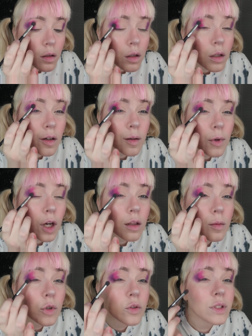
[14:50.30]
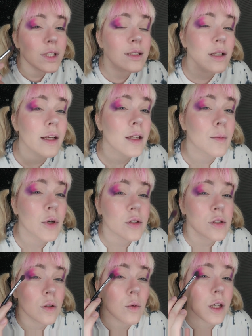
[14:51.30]
I know I'm not the most exciting
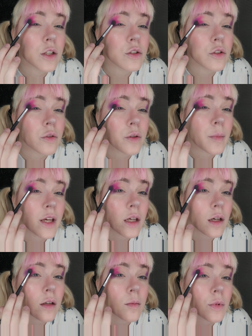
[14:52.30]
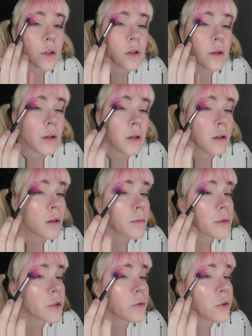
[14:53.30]
person to watch doing makeup.
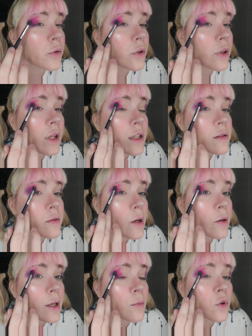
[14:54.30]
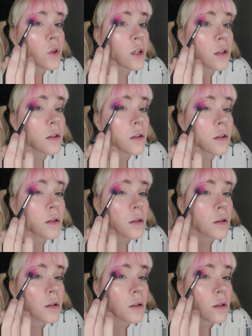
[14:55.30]
So new to this, so I'll get more
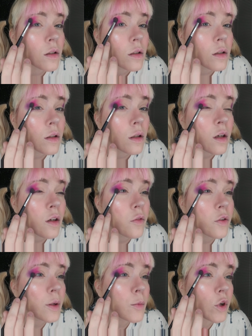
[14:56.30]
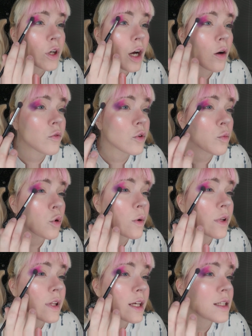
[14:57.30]
hopefully more comfortable
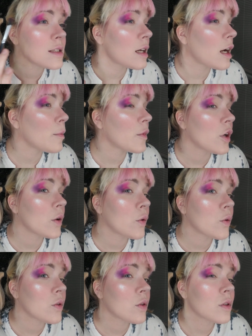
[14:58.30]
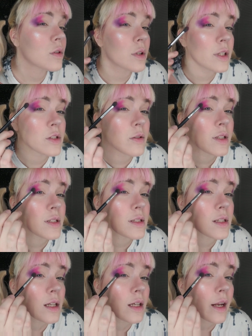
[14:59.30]
with it as time goes. So as you can
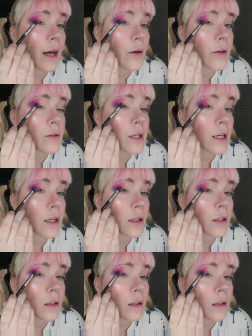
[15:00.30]
see, now you take